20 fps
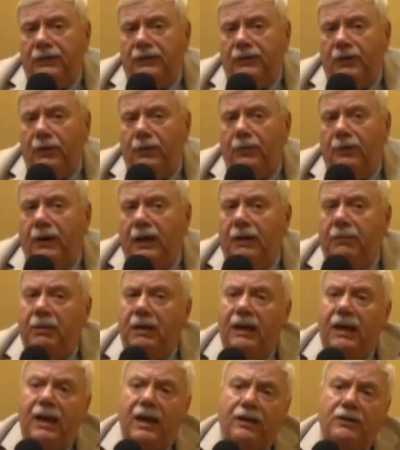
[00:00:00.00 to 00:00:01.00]
So I
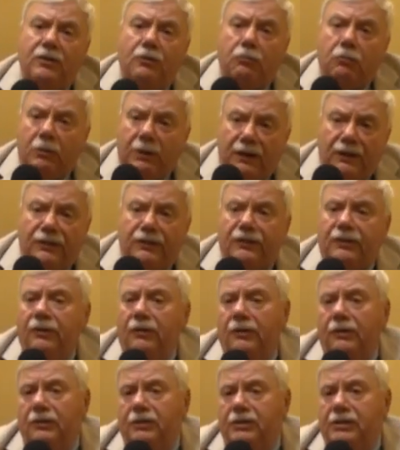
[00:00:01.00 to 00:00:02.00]
began to
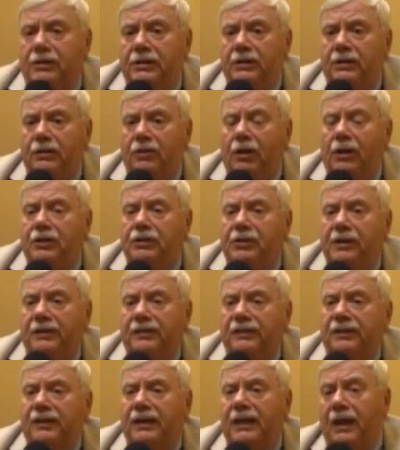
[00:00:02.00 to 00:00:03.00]
research not
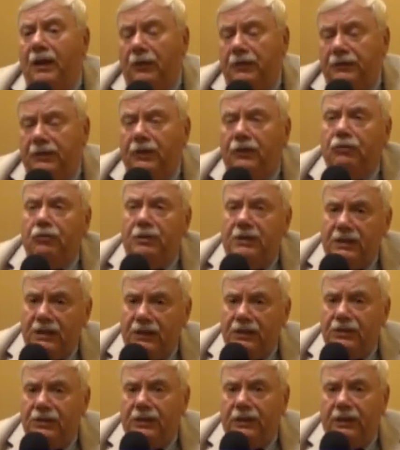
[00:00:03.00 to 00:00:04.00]
just the Celtic
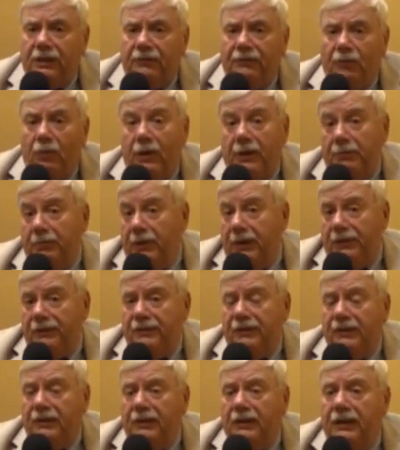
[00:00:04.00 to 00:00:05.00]
tradition of what
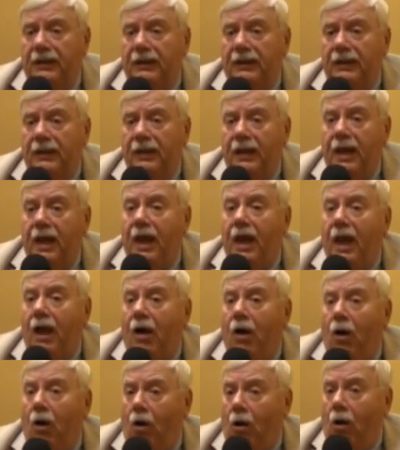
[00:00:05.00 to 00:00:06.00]
basically
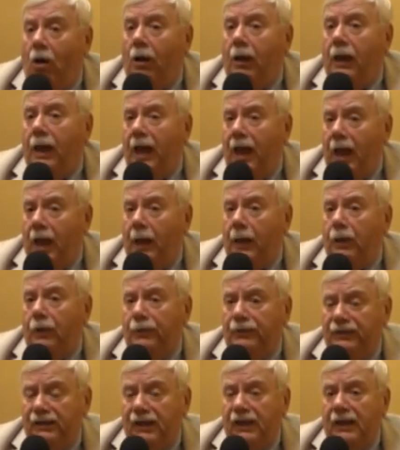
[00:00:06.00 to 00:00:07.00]
All
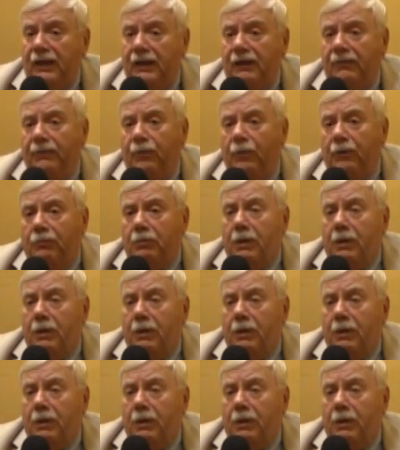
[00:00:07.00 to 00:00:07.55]
Hallows Eve would